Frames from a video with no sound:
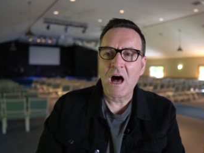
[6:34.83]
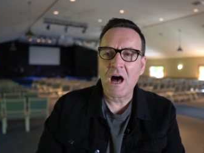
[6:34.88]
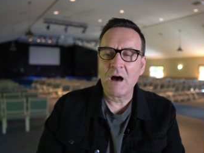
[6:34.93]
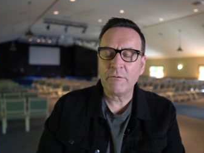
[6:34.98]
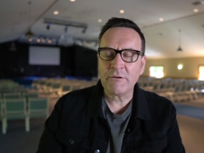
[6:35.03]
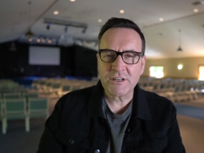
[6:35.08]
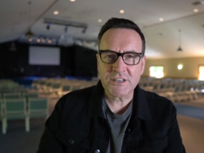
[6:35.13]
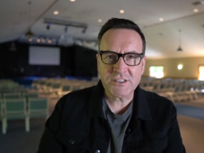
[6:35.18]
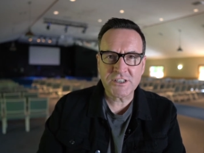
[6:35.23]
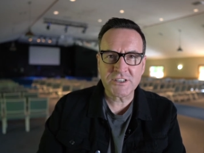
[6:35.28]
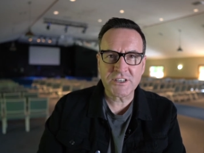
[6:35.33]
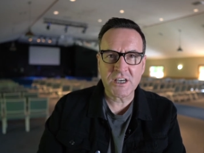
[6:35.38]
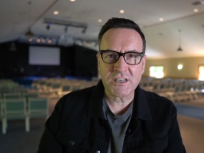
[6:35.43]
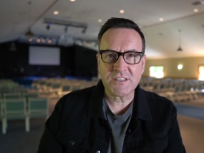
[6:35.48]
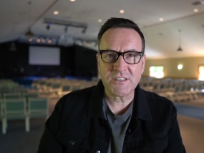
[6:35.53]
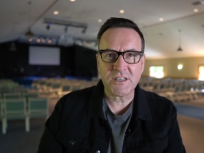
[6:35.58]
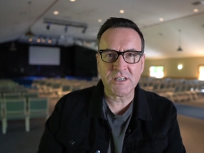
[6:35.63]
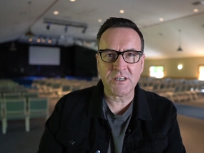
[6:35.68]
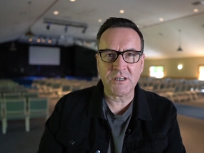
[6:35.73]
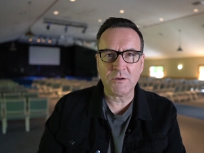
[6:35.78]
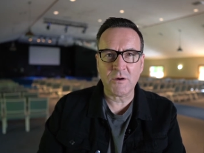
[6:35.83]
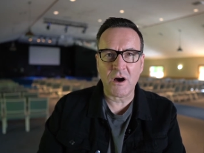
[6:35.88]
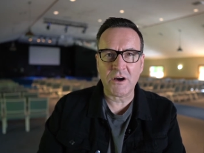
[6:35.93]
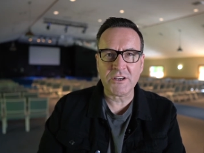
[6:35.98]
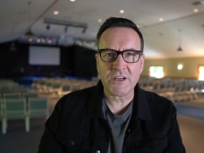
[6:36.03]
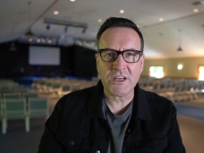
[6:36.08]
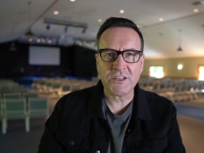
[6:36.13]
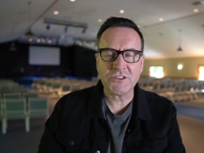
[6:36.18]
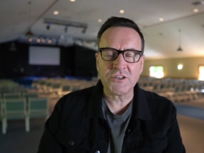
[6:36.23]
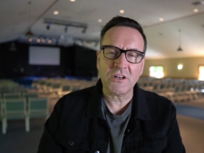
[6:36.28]
I want to suggest to you,
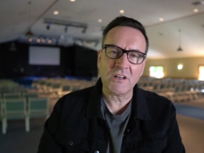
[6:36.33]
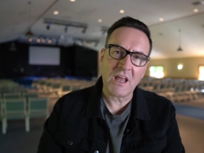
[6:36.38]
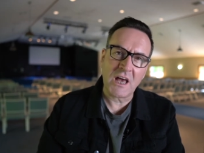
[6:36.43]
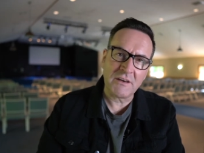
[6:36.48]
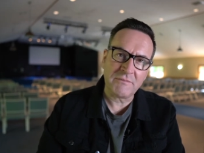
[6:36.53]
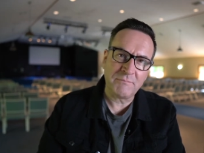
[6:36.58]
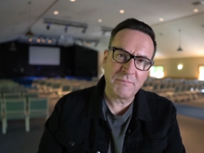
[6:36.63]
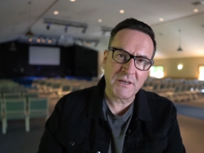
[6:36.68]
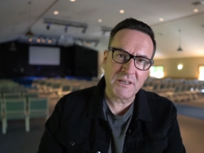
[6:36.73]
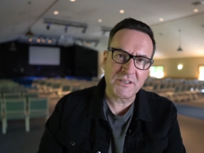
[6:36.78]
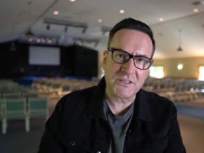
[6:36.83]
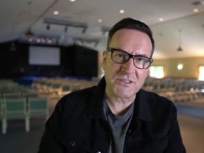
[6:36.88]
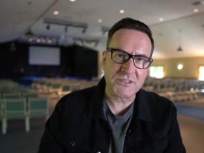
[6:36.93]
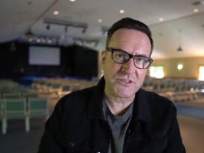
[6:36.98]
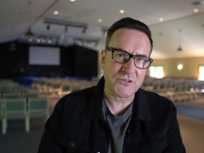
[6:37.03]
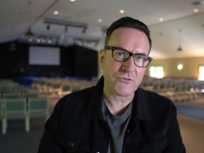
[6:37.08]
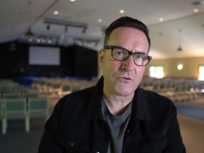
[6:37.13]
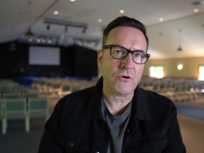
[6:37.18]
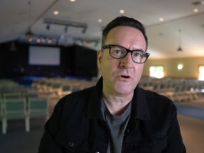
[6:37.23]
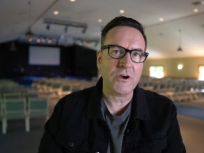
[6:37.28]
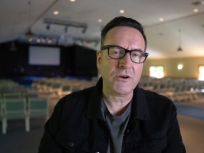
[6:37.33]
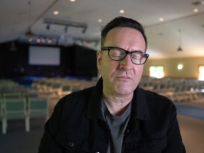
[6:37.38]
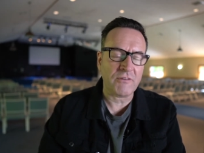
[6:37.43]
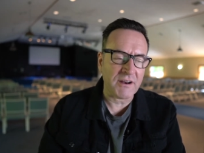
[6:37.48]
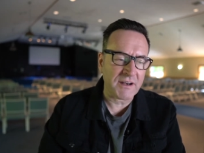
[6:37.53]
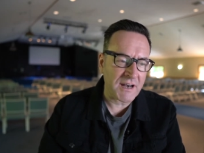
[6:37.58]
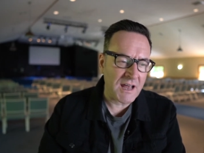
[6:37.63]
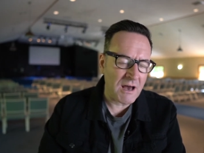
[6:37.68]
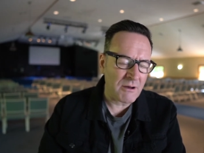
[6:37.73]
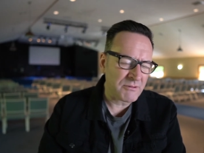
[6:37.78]
is your life being destroyed
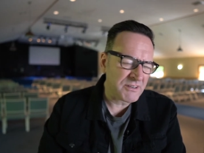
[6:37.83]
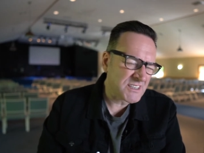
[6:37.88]
right now?